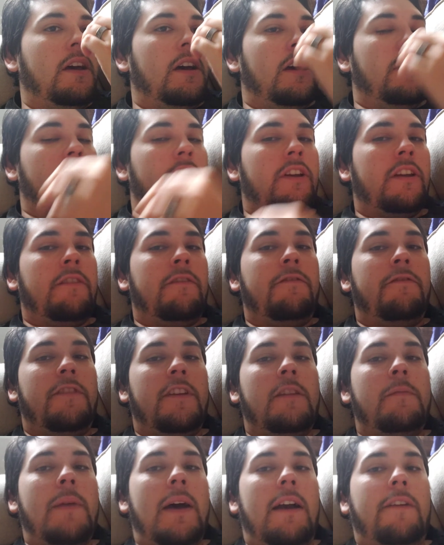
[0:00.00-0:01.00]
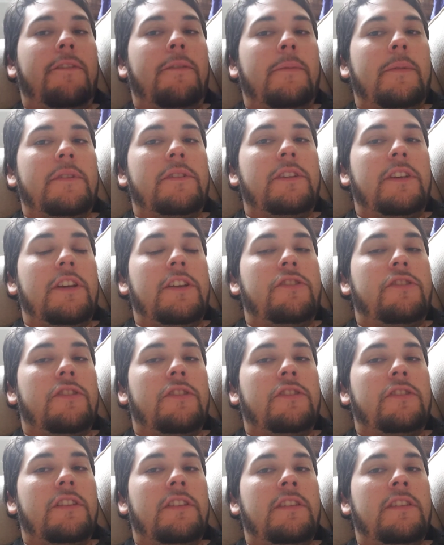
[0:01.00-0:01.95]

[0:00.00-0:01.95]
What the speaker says: You're getting feedback from your teachers,